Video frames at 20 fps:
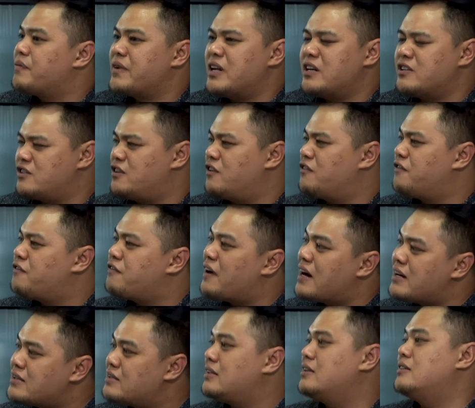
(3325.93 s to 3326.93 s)
It's the
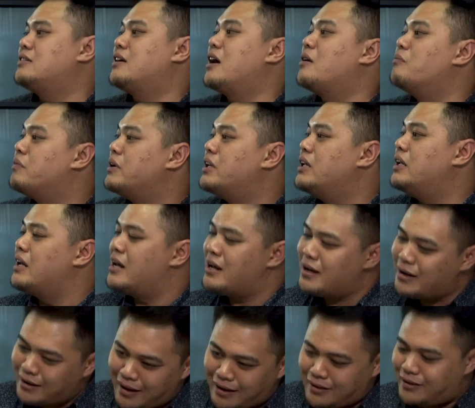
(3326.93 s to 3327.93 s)
fastest company
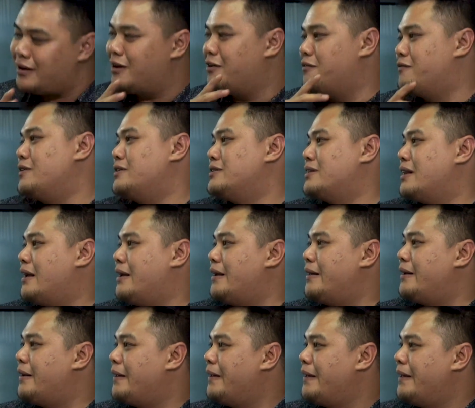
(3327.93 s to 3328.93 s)
getting the first
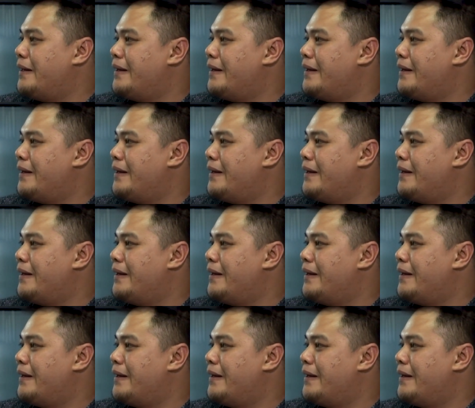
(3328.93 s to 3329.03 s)
client.